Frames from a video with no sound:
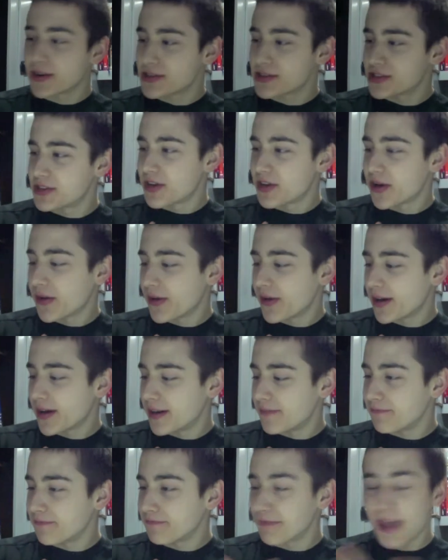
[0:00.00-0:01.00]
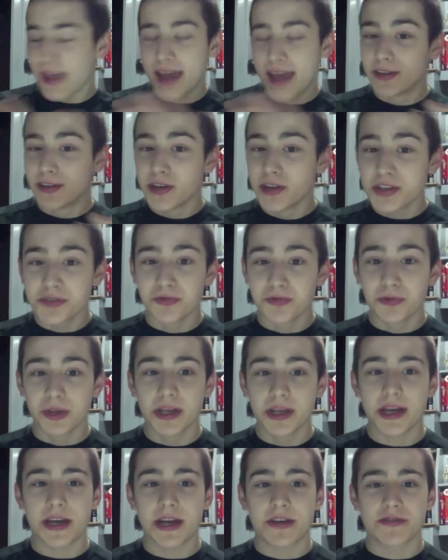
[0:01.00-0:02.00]
So it looks
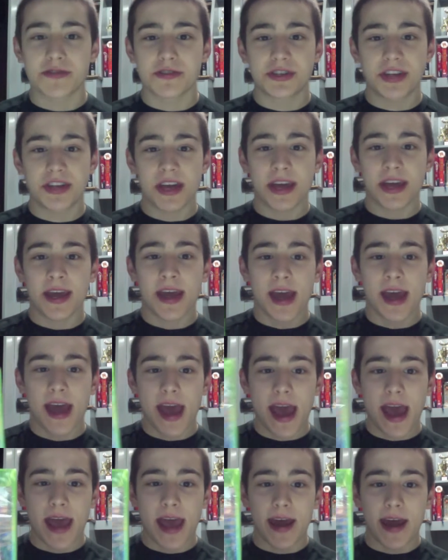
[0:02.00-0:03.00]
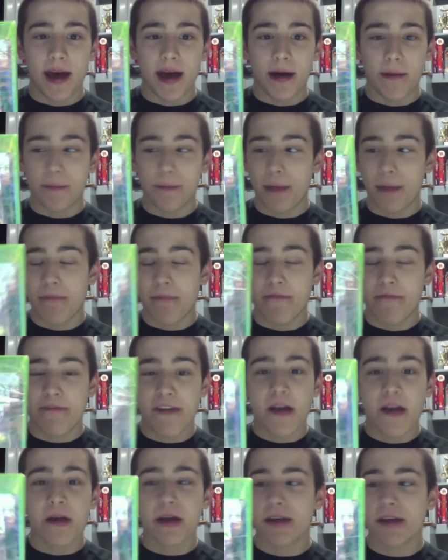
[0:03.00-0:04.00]
really interesting, and I'm
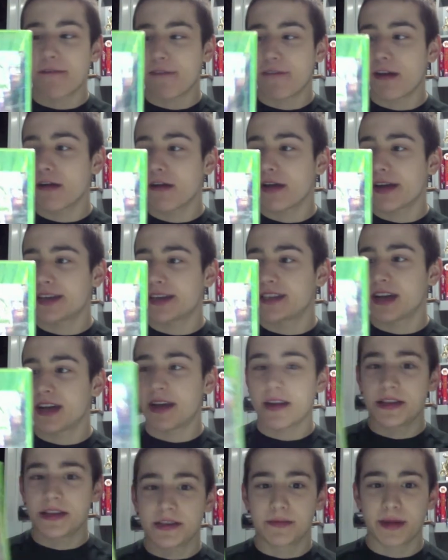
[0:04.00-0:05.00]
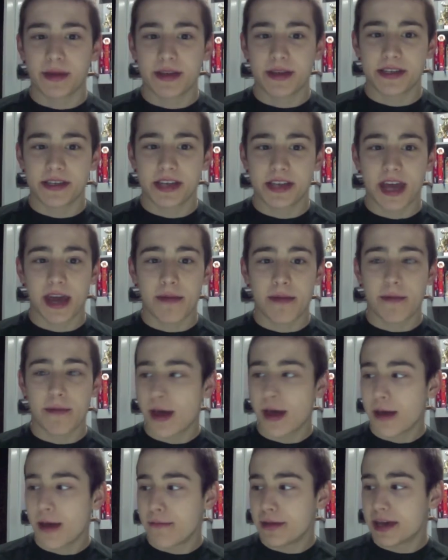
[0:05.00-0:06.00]
very, very excited to play this game
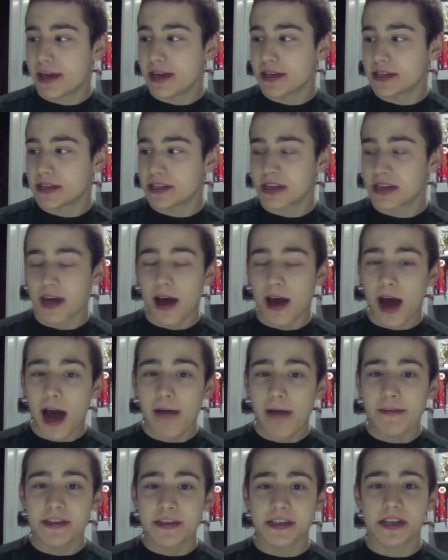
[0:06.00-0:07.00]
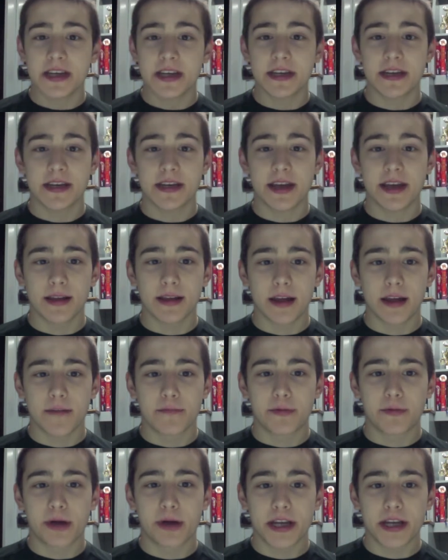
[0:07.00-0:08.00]
because obviously it didn't get a lot of
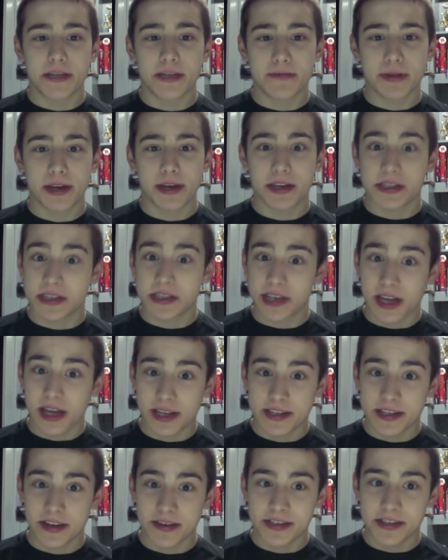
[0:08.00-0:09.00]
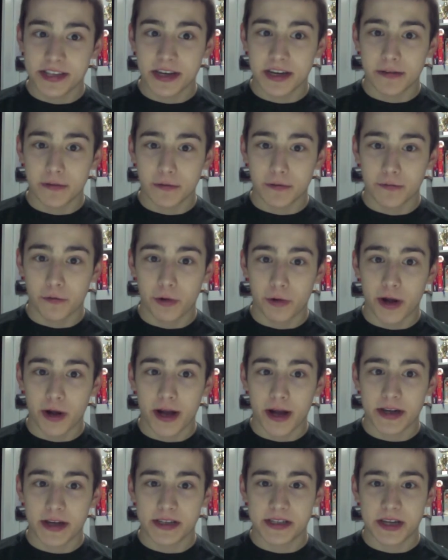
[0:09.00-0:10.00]
praise because it's on sale for
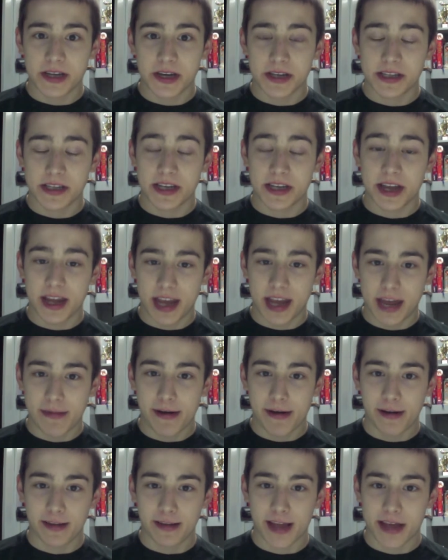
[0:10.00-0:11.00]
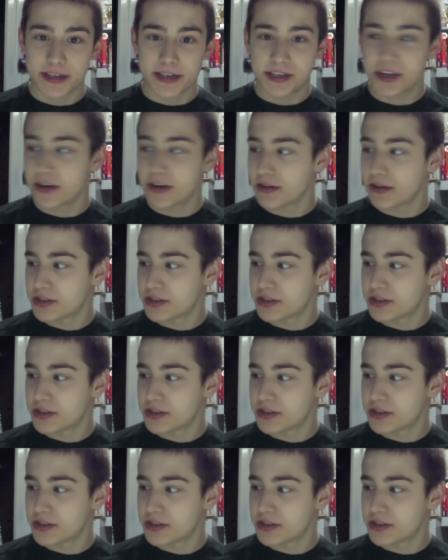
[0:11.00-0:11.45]
$4.96 and it came out last year.